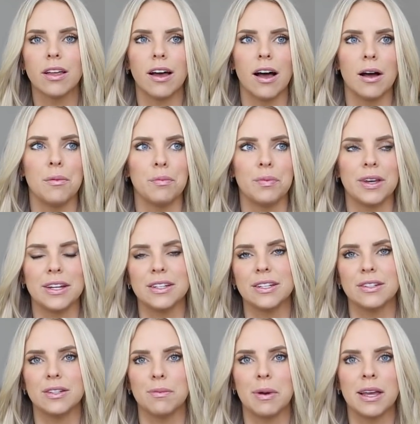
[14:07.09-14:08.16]
Um,
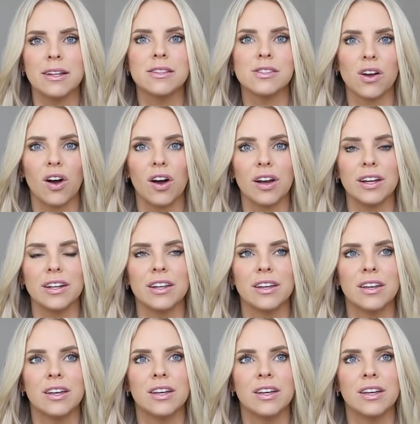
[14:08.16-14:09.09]
it depends on